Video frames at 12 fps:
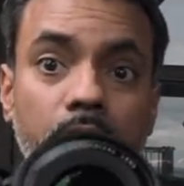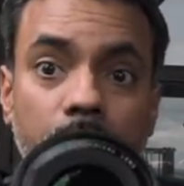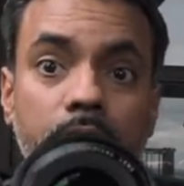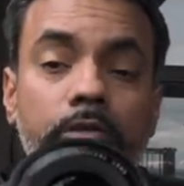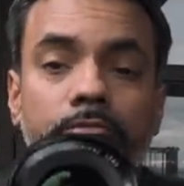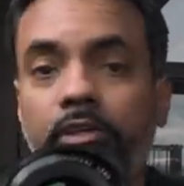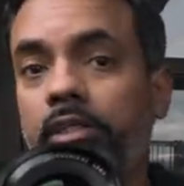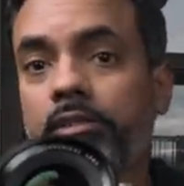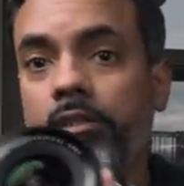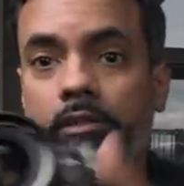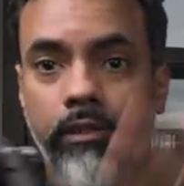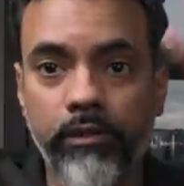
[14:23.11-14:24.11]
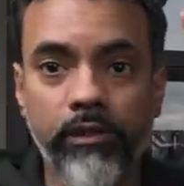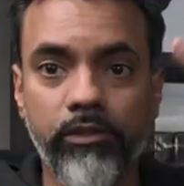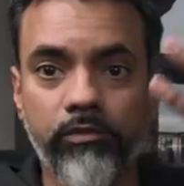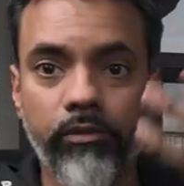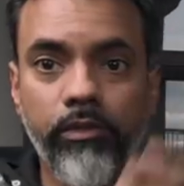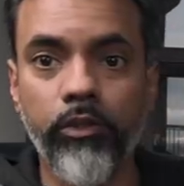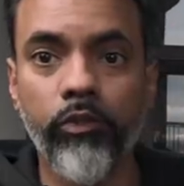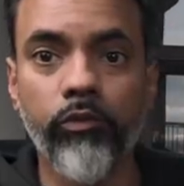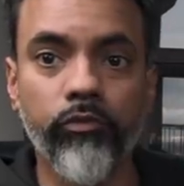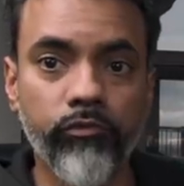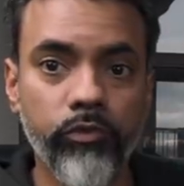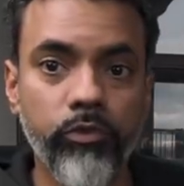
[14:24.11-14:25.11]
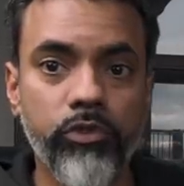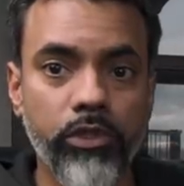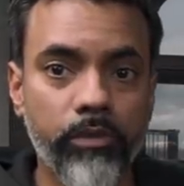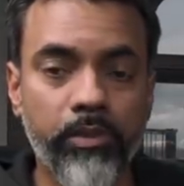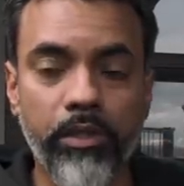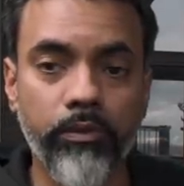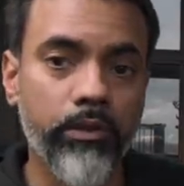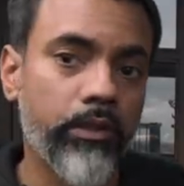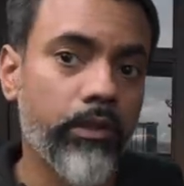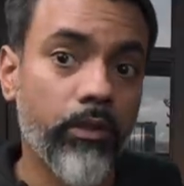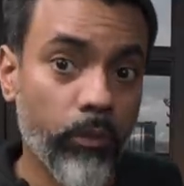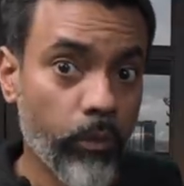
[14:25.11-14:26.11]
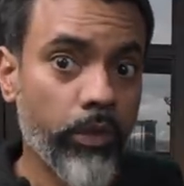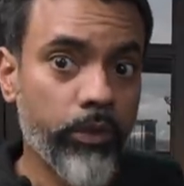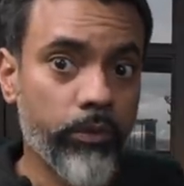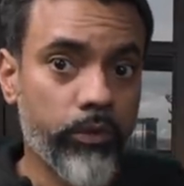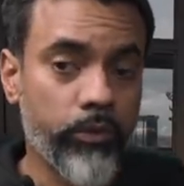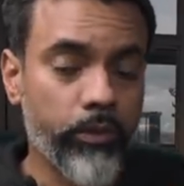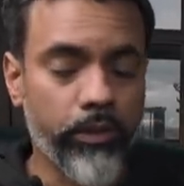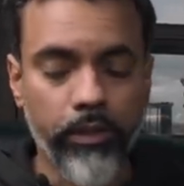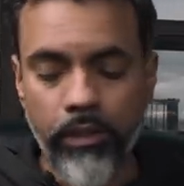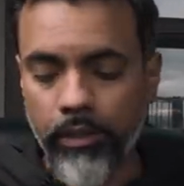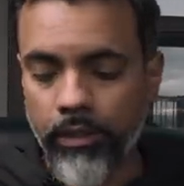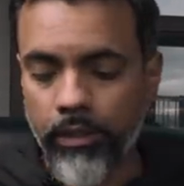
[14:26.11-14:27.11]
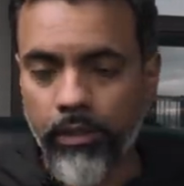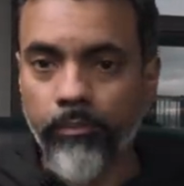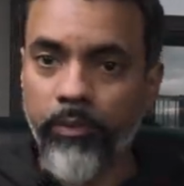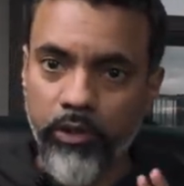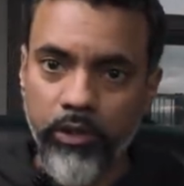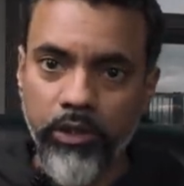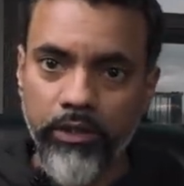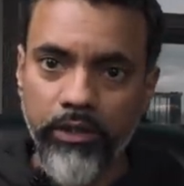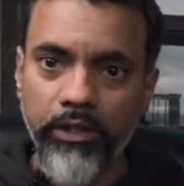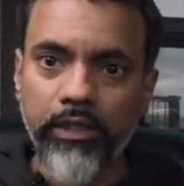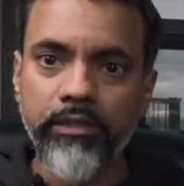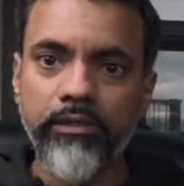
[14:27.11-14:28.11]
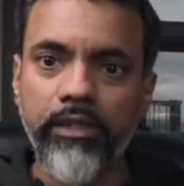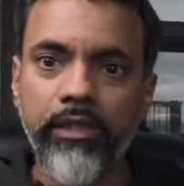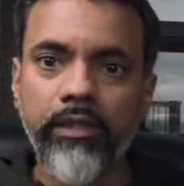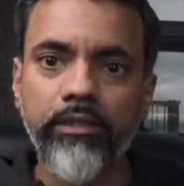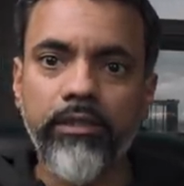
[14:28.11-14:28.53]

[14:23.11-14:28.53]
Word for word: in their face, and there's very little confusion about what you were doing. But the good thing is that